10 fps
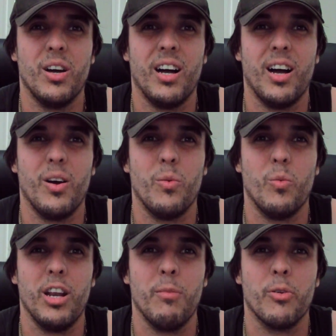
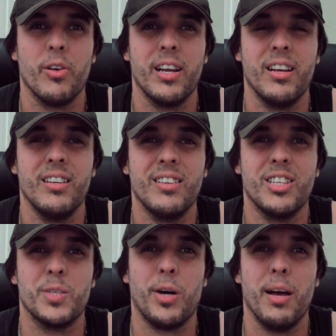Willemering
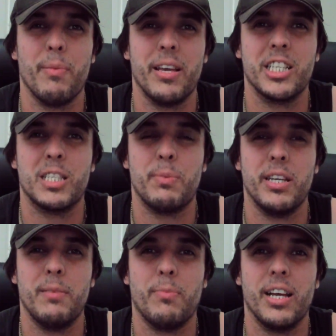despite being
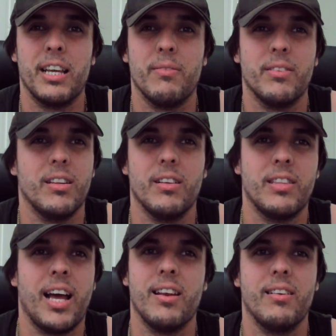speared by
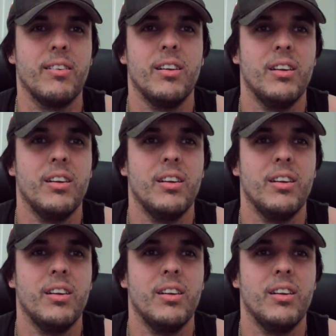that.